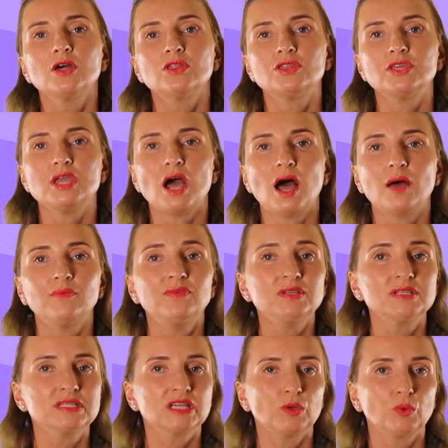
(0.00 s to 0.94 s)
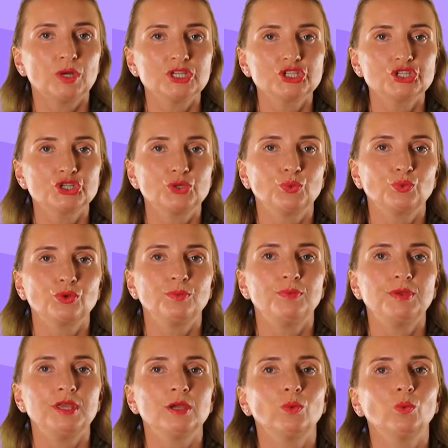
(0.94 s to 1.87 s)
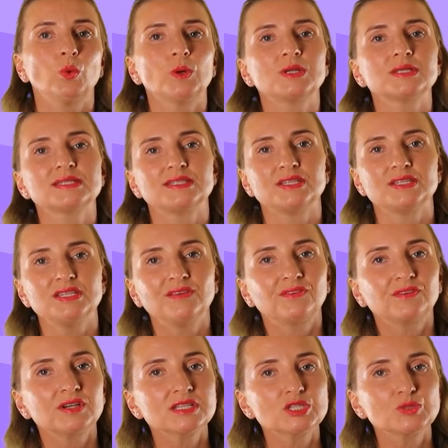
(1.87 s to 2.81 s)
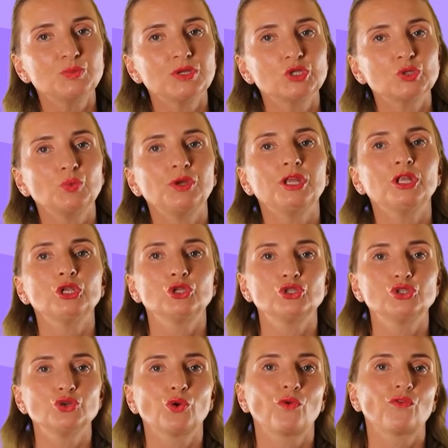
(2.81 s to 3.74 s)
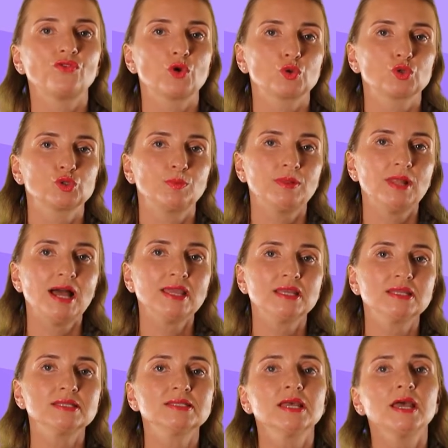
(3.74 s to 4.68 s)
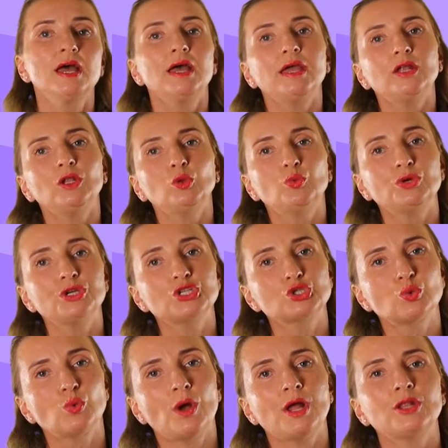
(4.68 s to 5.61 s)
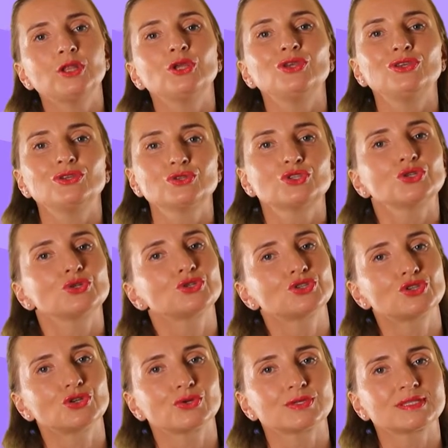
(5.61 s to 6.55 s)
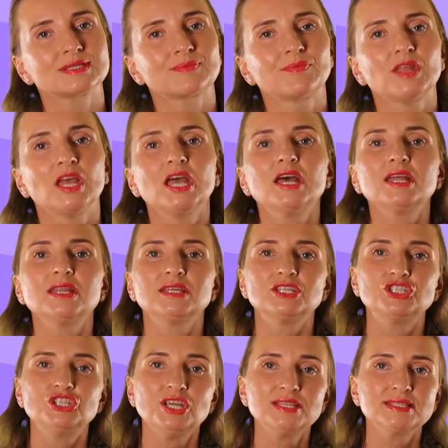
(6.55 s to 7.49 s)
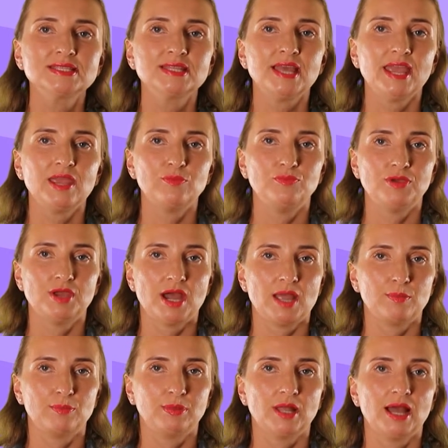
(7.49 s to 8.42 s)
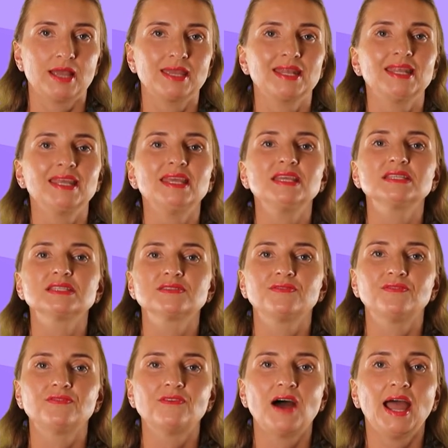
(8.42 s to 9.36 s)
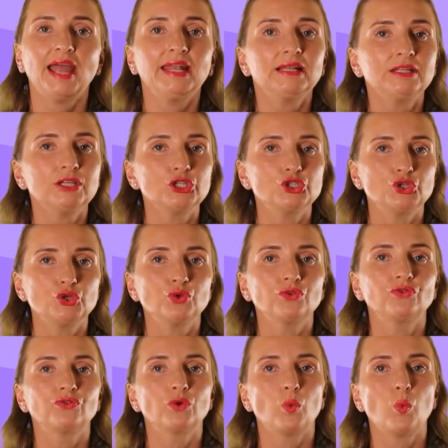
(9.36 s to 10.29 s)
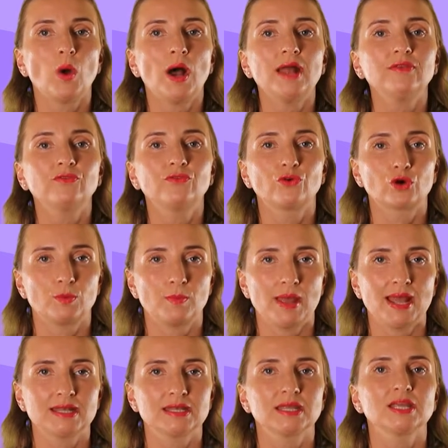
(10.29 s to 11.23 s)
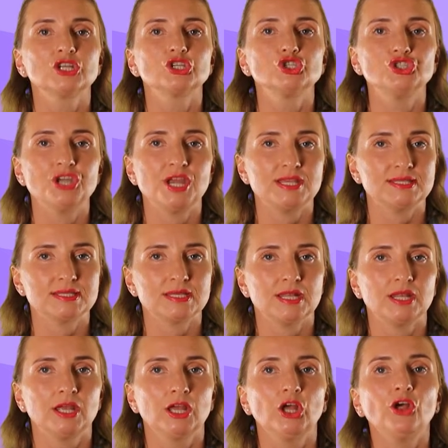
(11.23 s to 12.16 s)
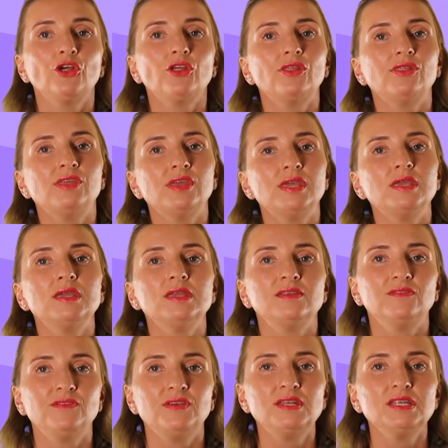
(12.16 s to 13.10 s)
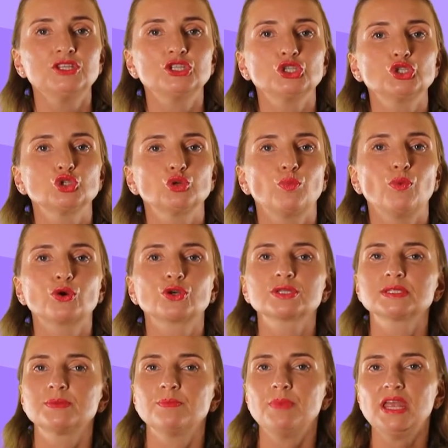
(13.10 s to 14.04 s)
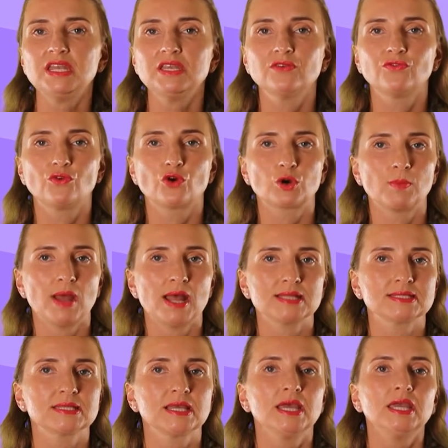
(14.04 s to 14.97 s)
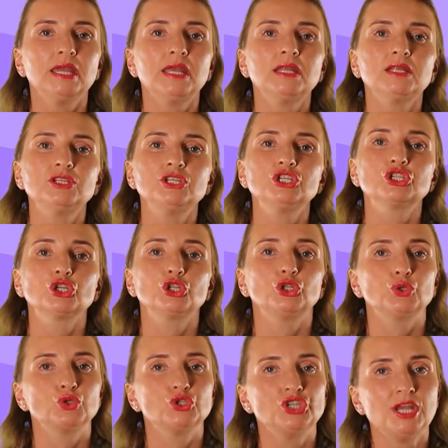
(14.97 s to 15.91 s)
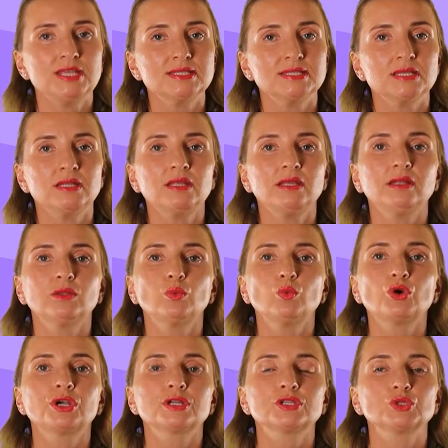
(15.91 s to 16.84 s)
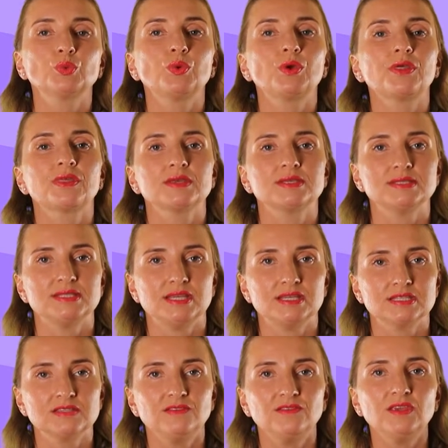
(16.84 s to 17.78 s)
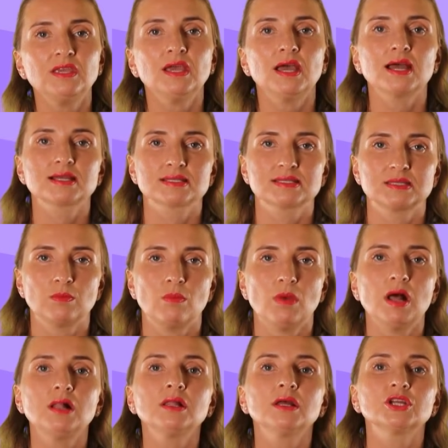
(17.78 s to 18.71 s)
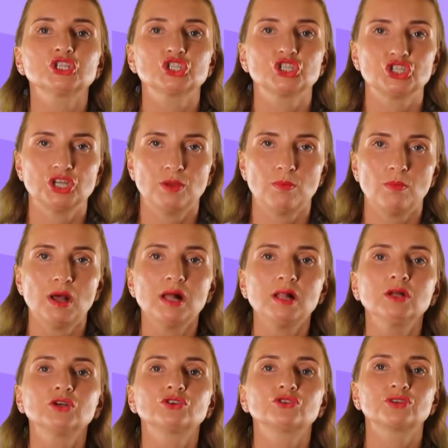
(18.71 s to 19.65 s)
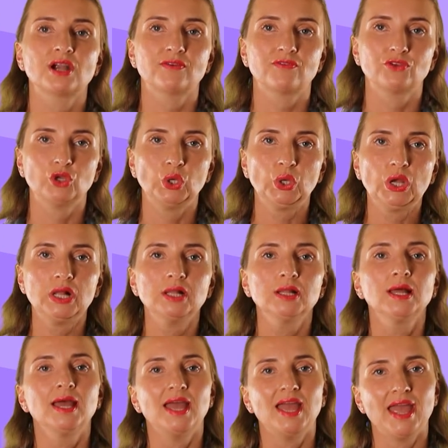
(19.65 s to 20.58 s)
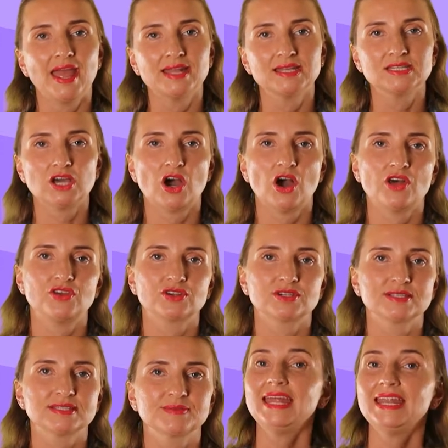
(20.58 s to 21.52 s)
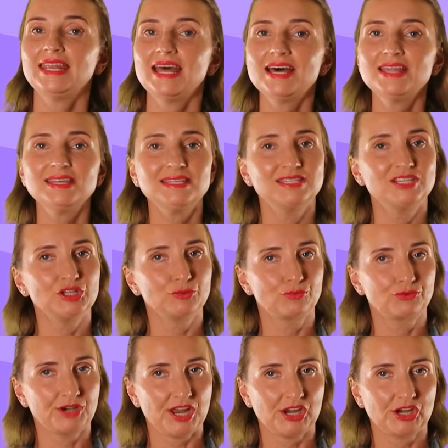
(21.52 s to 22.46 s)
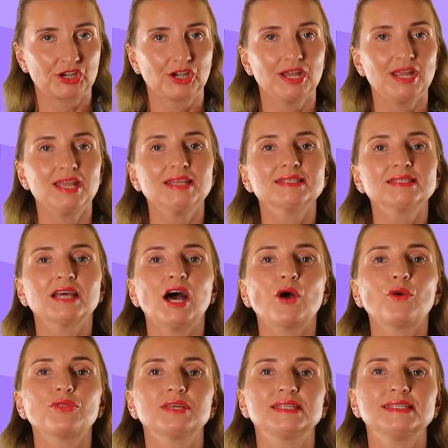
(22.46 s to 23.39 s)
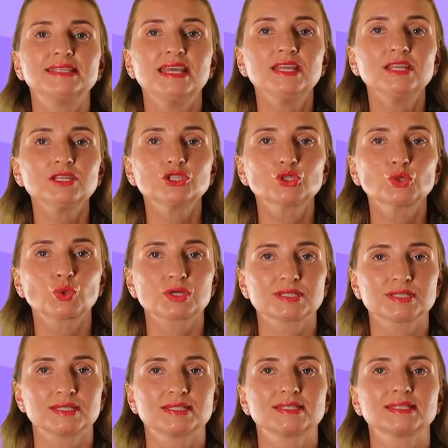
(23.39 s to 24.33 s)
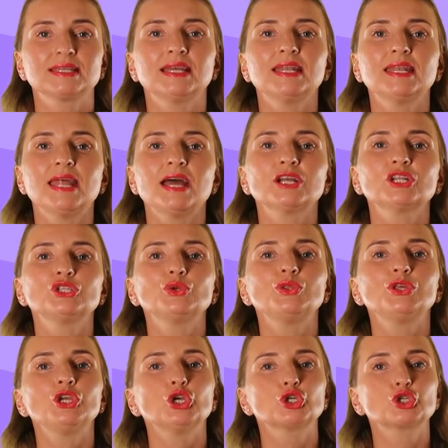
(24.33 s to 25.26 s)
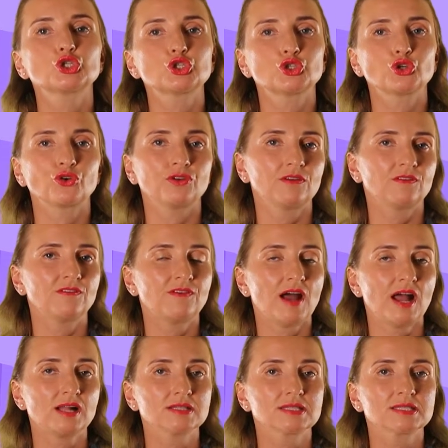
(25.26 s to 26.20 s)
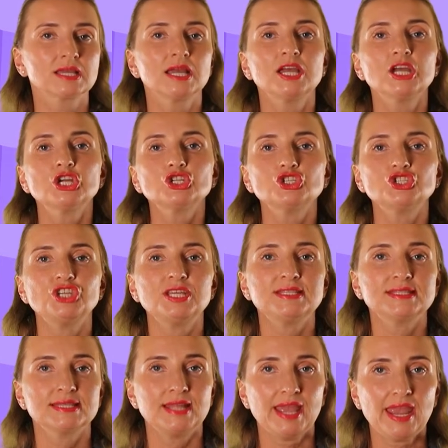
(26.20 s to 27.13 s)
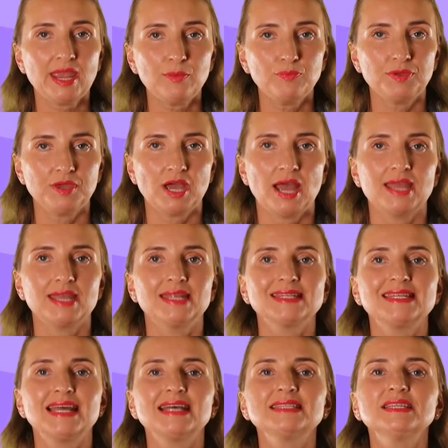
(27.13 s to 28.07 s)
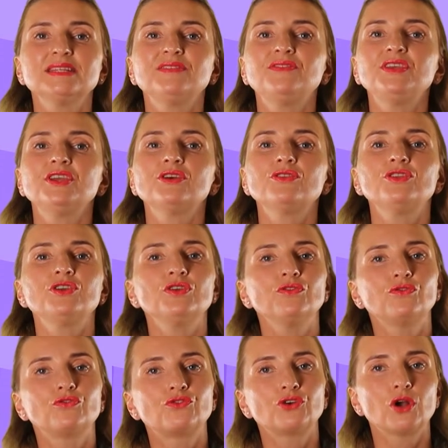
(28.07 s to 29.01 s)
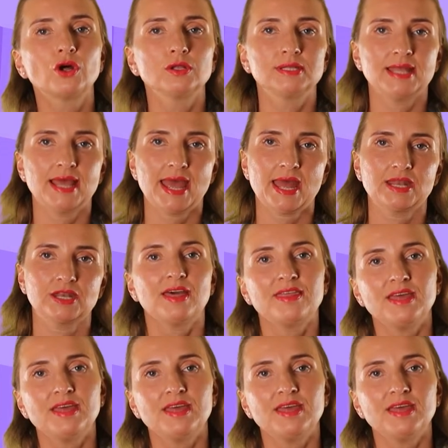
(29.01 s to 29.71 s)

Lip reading: The obvious question would be, what is the difference between two of those plugins and which one you should choose? The JSON API plugin is finely tuned for one format, JSON. The Infinity supports many formats. In addition to JSON, it works with CSV, XML, HTML, GraphQL, and others. Another deal breaker is how the data sources connect to the external files. JSON API does it via the front end.